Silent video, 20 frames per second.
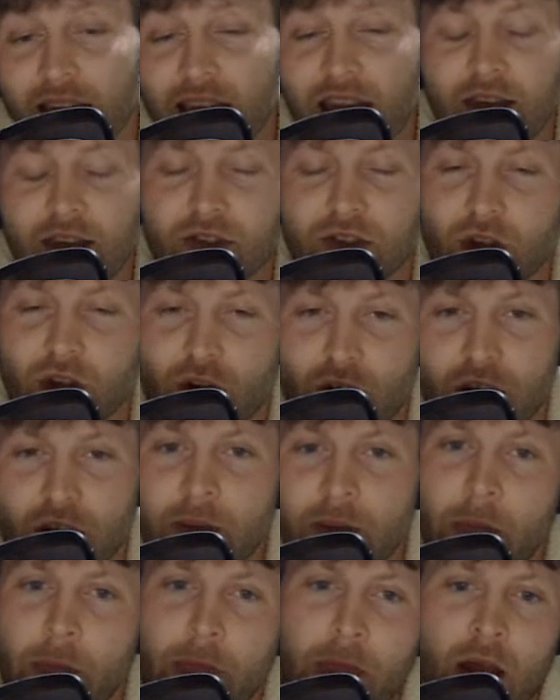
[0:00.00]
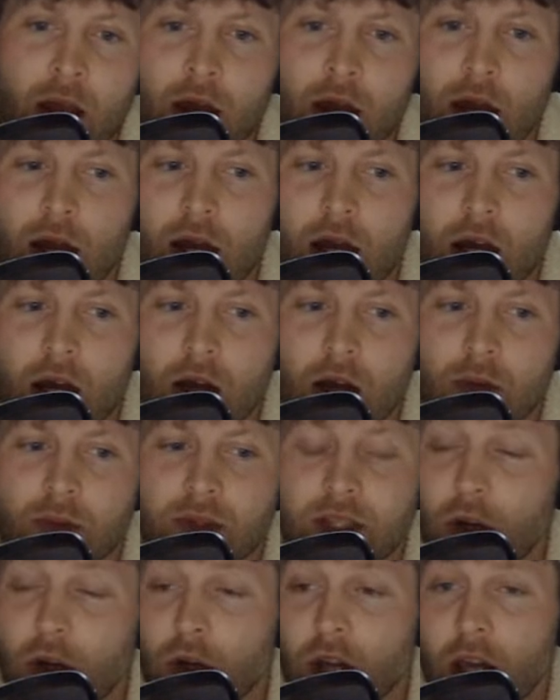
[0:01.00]
sorry,
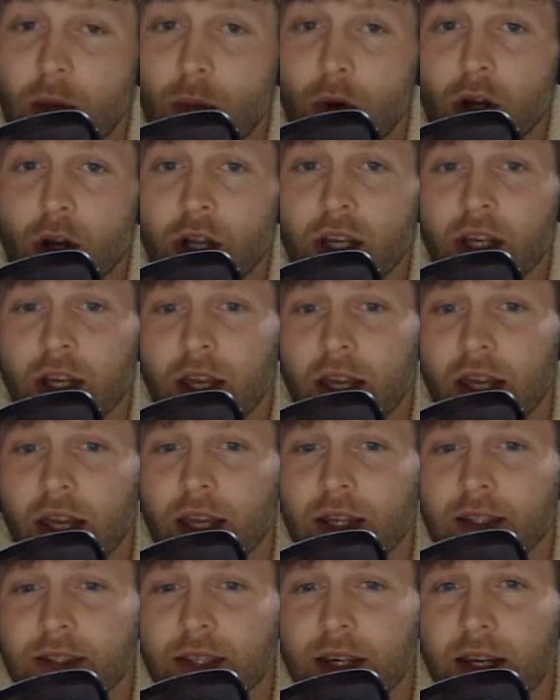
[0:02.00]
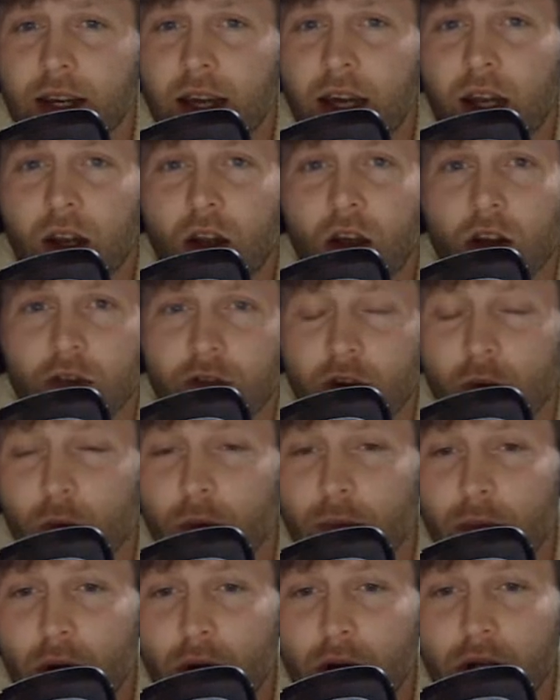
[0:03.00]
tailgate party, and had a lot of fun with
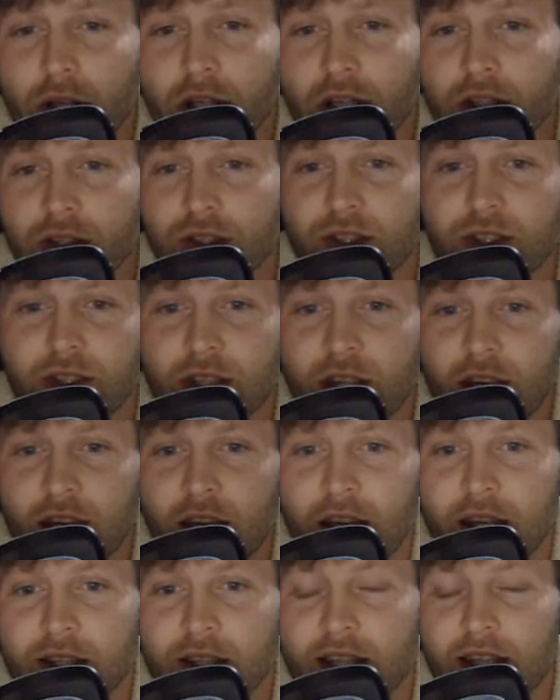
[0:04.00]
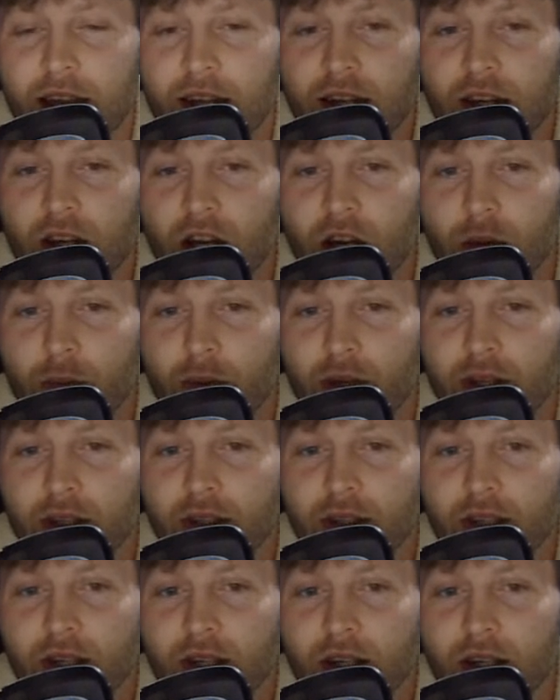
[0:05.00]
Mark and just chatting up
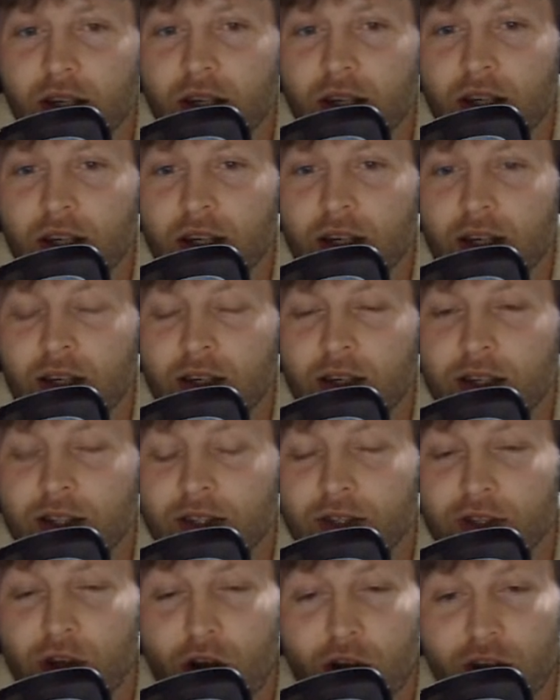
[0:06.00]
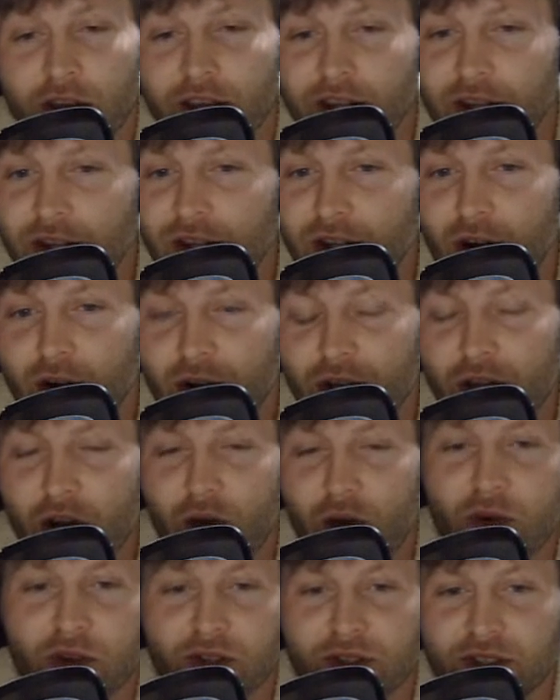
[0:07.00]
and talking. He
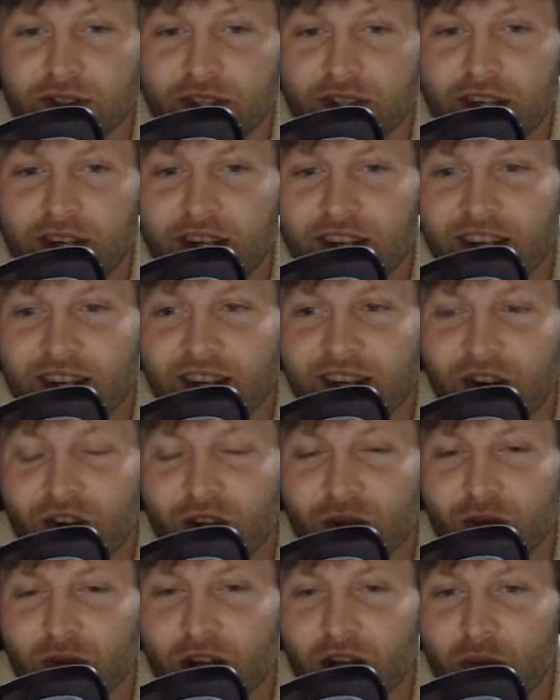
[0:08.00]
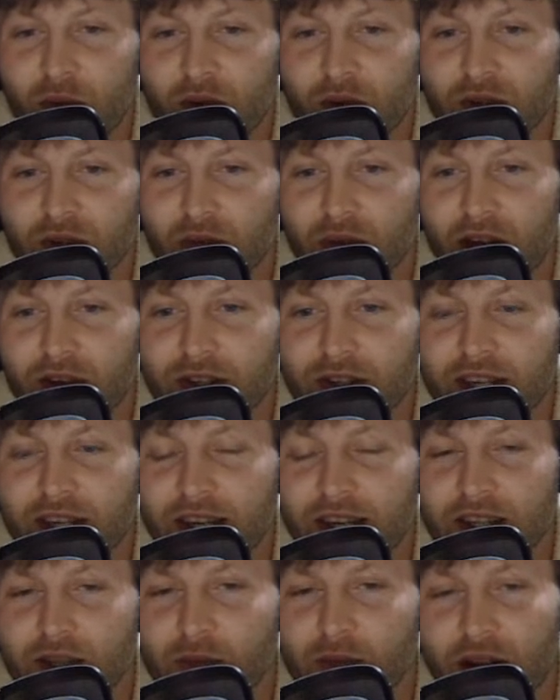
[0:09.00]
almost hooked me up with some better
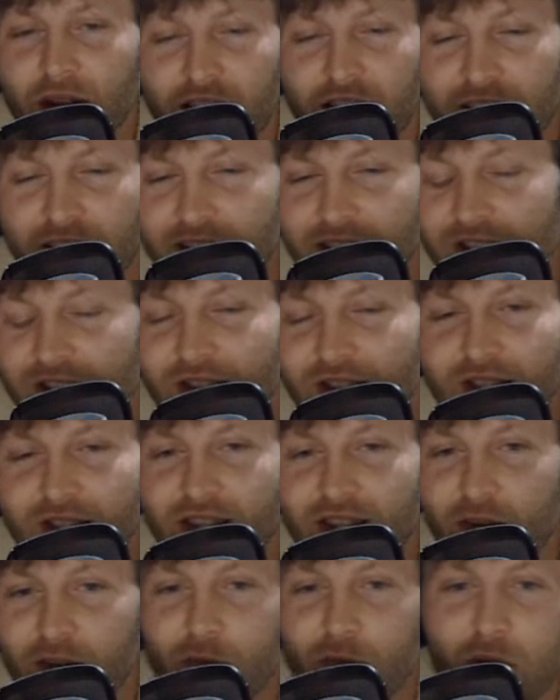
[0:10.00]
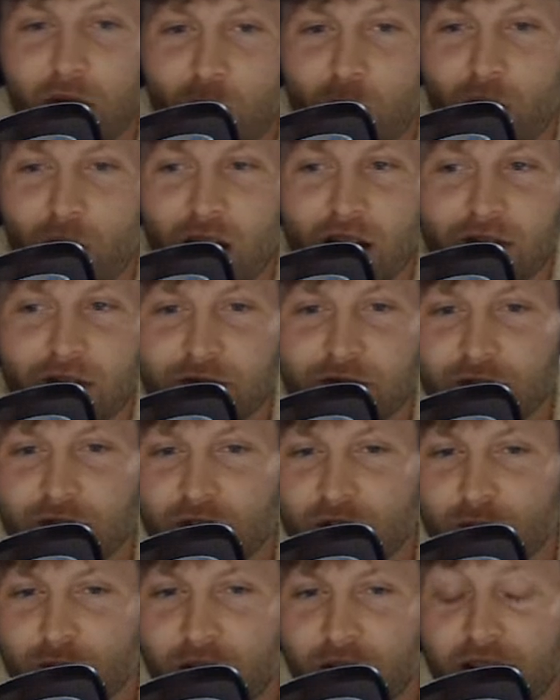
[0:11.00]
tickets, but I had to stick with my wife. She's
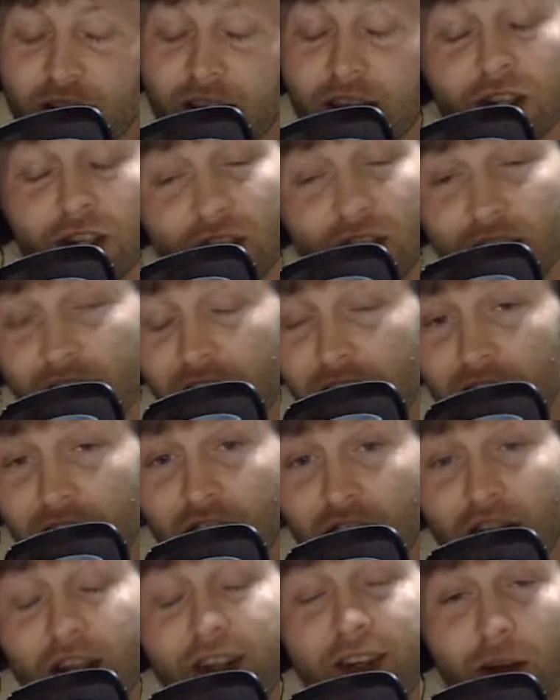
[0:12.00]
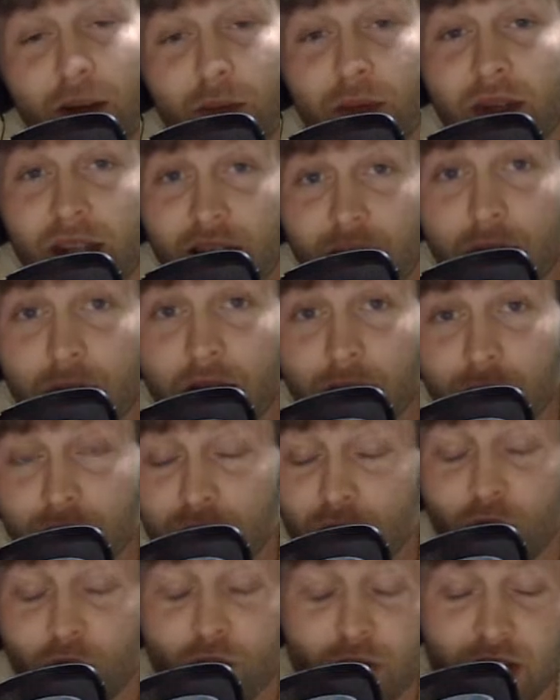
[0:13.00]
pregnant, and she ended up needing me
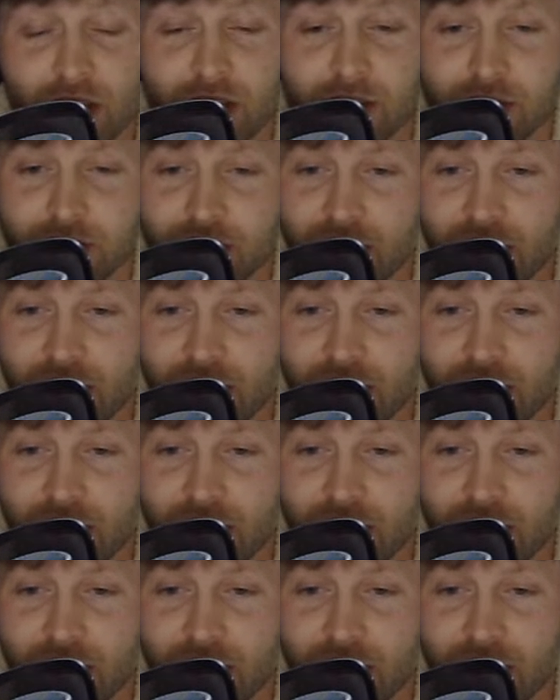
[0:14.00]
too, because